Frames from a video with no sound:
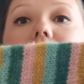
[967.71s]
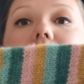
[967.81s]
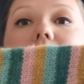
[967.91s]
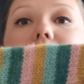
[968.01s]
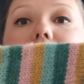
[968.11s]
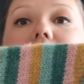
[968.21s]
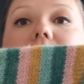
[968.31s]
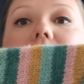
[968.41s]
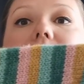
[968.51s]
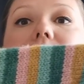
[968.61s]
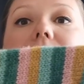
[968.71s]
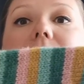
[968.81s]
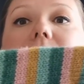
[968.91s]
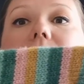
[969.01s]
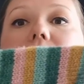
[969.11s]
colors right here.
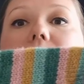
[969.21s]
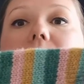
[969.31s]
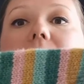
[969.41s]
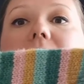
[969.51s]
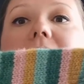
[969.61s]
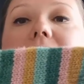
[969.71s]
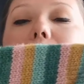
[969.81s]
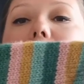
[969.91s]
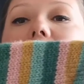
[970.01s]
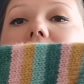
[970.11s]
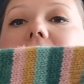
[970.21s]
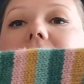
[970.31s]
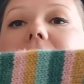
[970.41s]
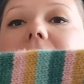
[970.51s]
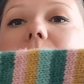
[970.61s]
The dark green, the pink,
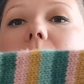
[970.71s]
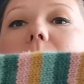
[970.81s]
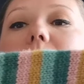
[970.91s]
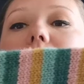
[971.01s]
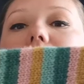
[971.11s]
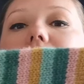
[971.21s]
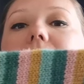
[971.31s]
and the gold.